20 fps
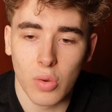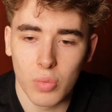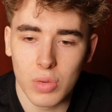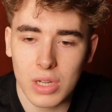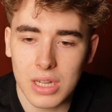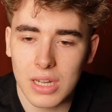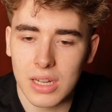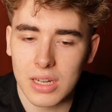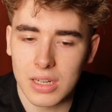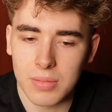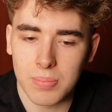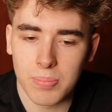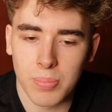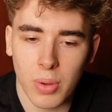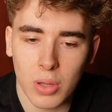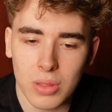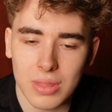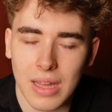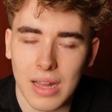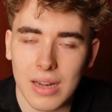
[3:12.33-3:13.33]
we can
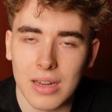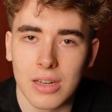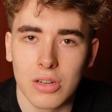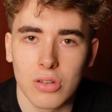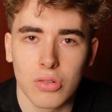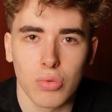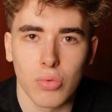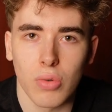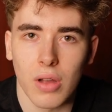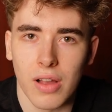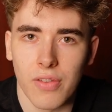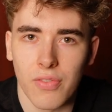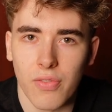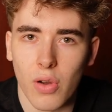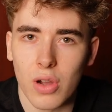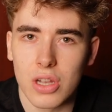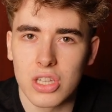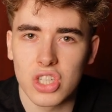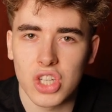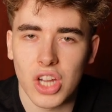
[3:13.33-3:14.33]
put that into a
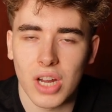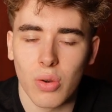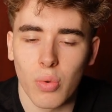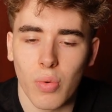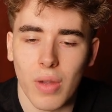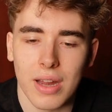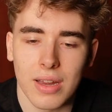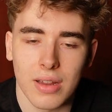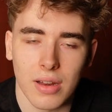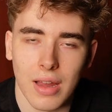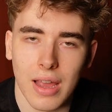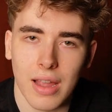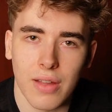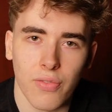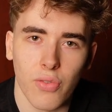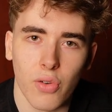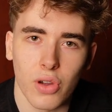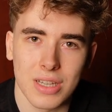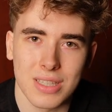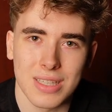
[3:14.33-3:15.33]
voice generator like
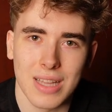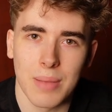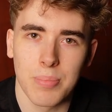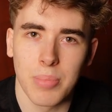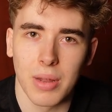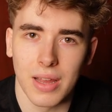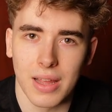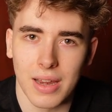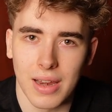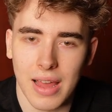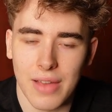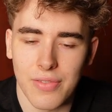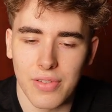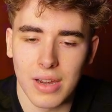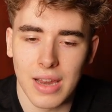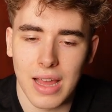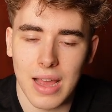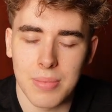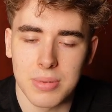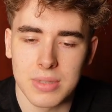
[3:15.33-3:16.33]
for example
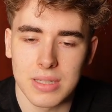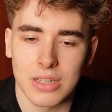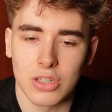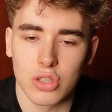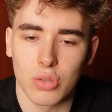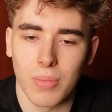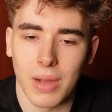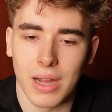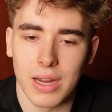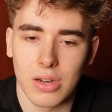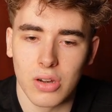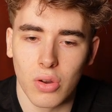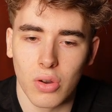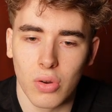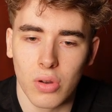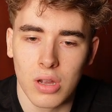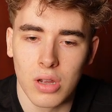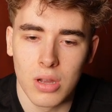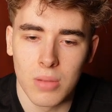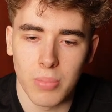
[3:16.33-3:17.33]
11 Labs that you might
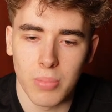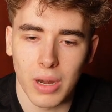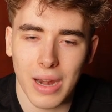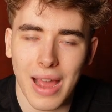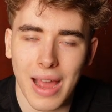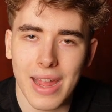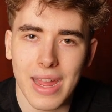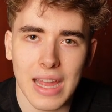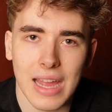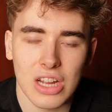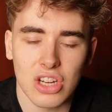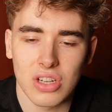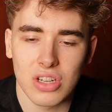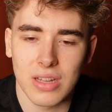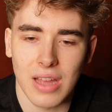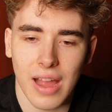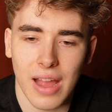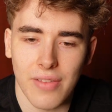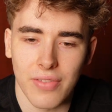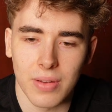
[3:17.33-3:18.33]
know, but I
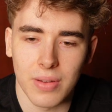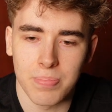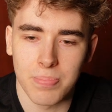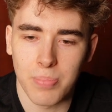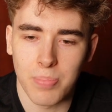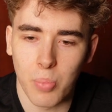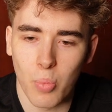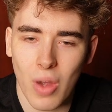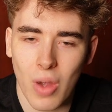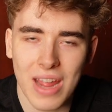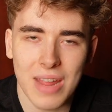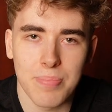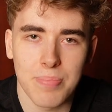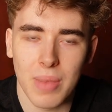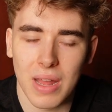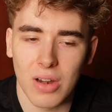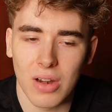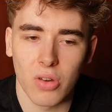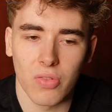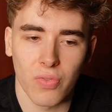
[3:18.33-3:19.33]
actually have a way
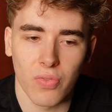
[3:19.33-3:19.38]
better